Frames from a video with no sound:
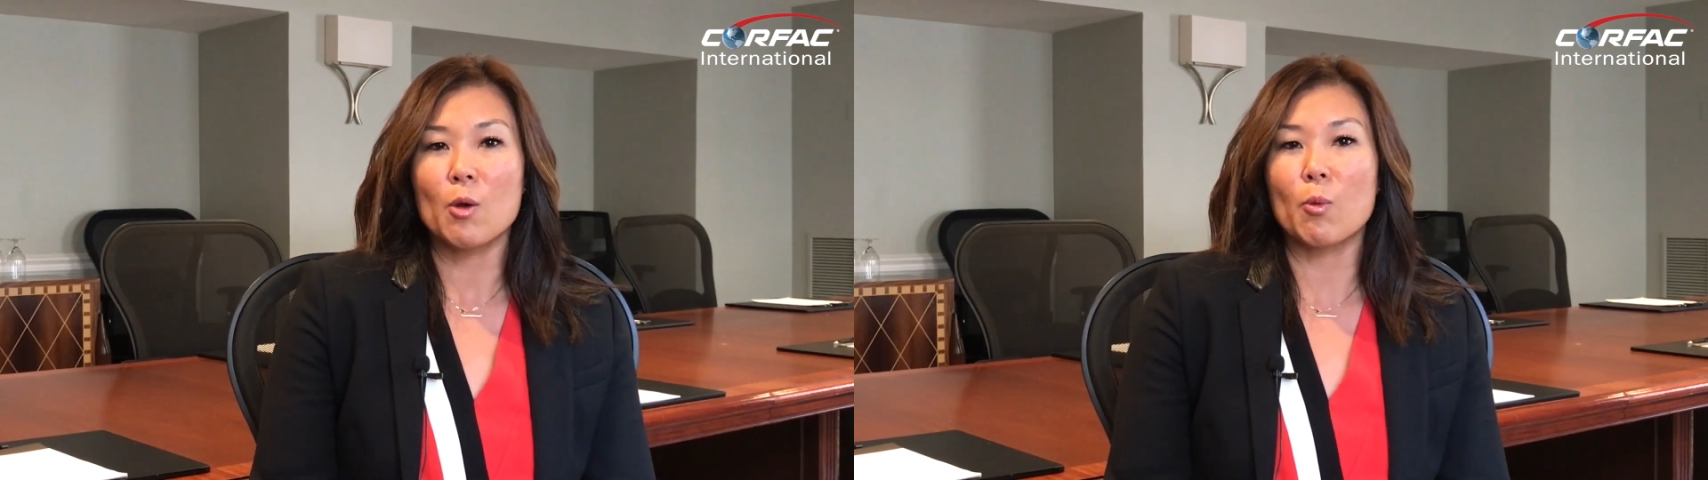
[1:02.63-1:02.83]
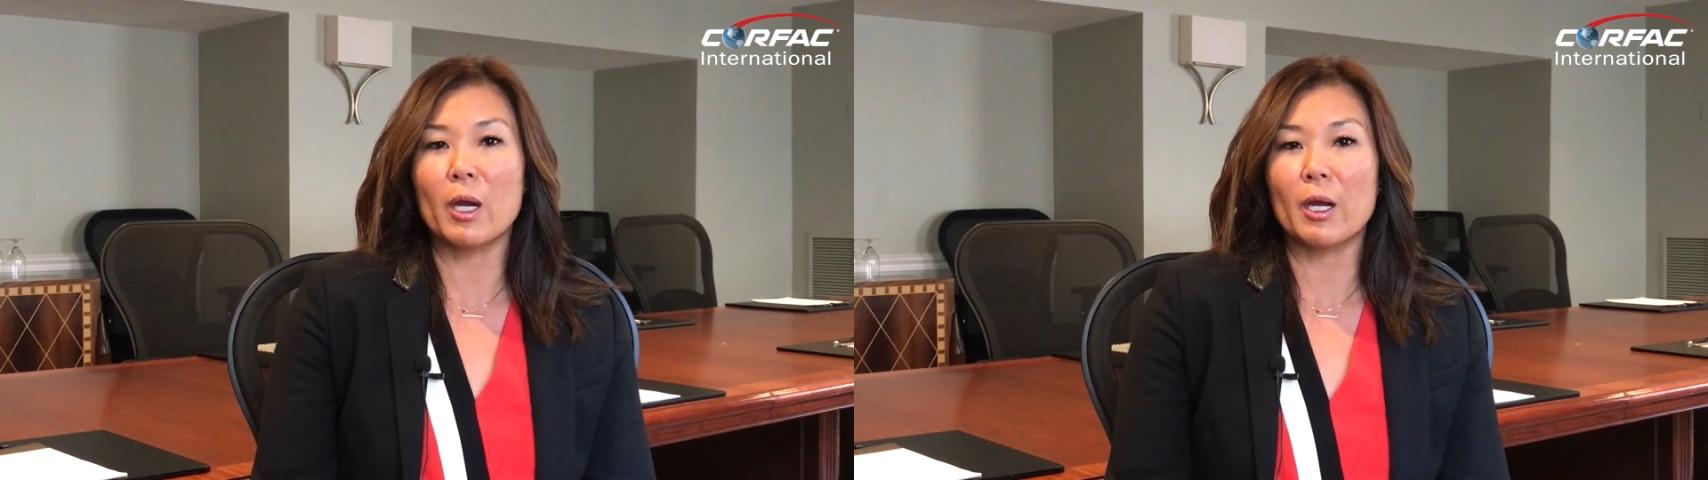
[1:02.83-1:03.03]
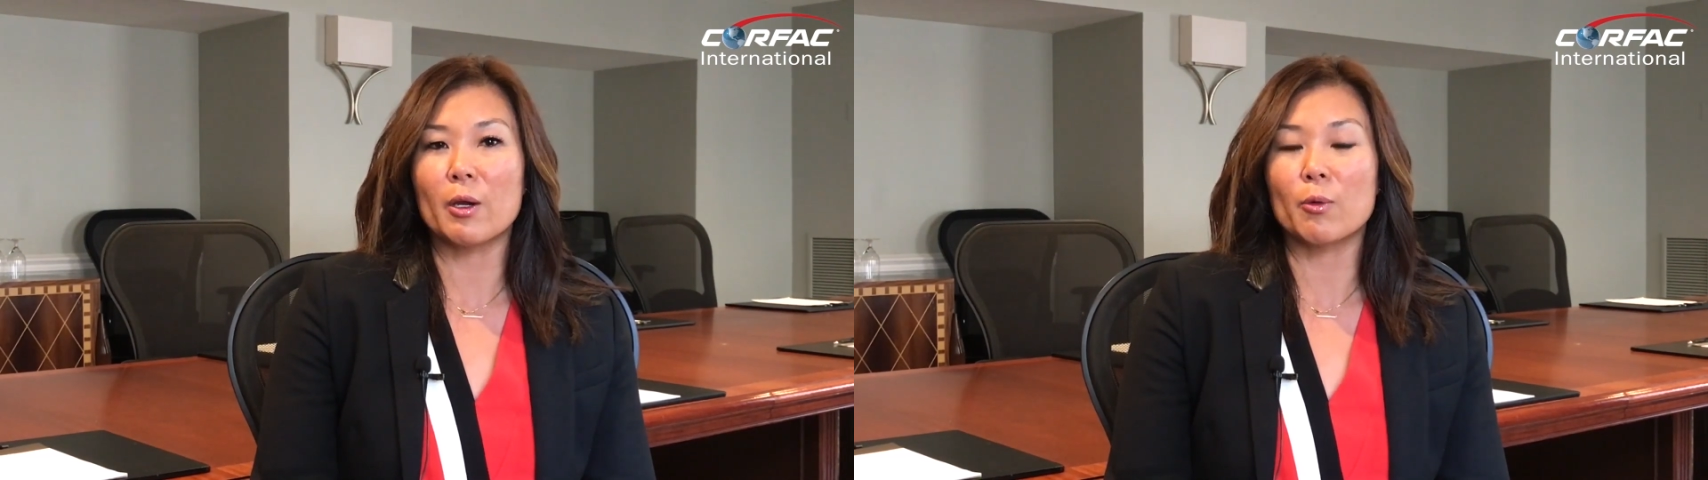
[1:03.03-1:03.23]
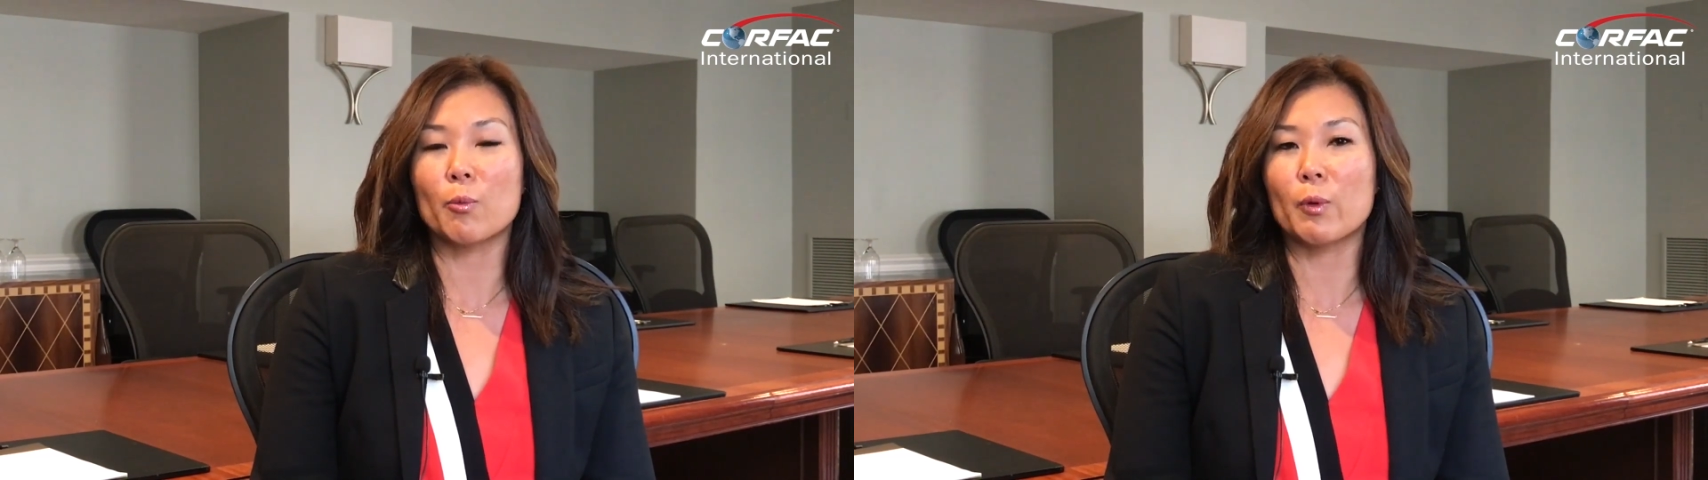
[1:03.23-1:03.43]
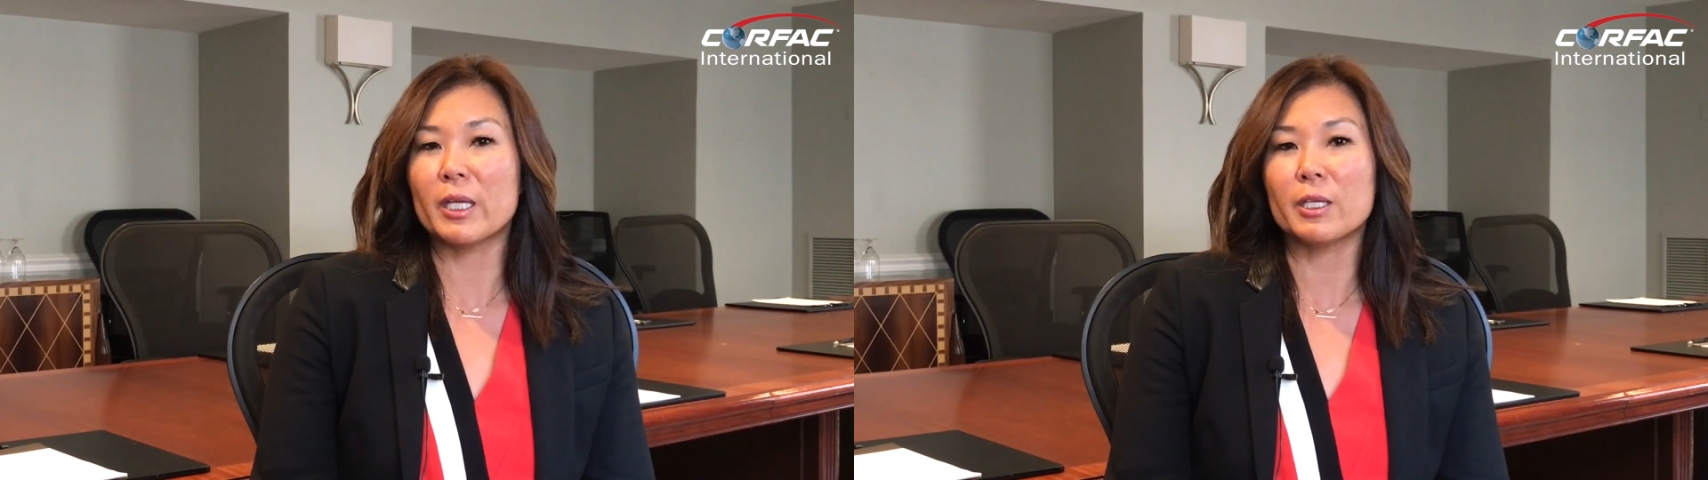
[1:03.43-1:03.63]
where
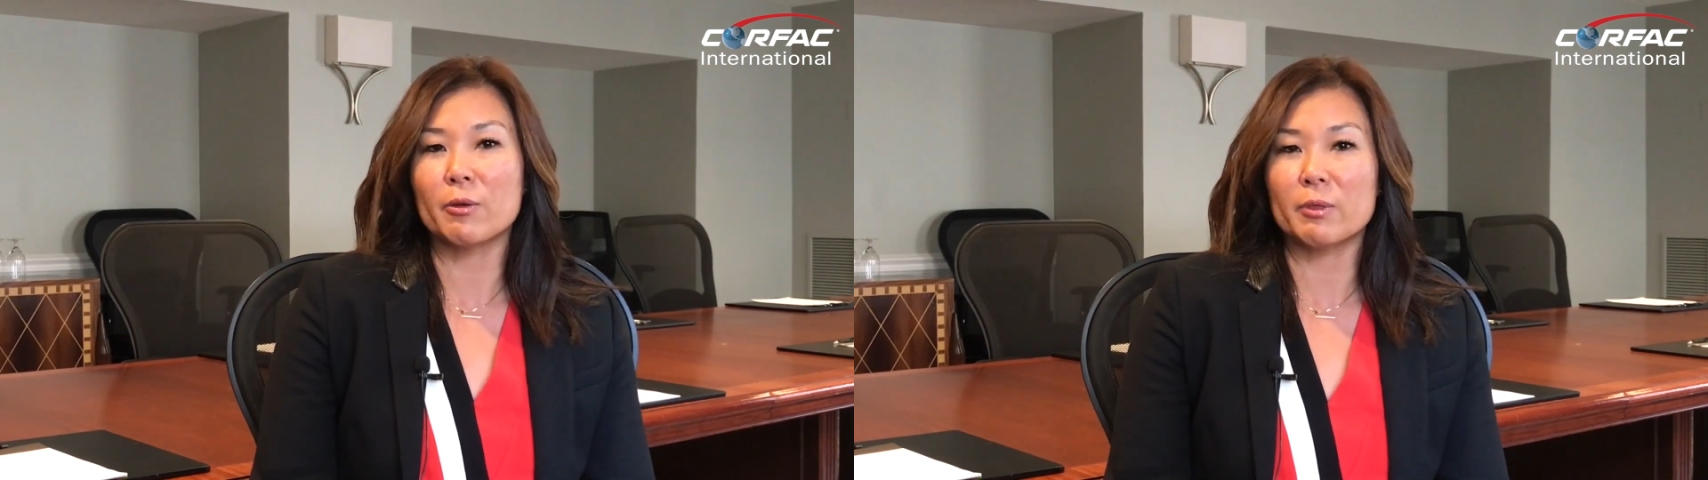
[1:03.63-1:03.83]
we don't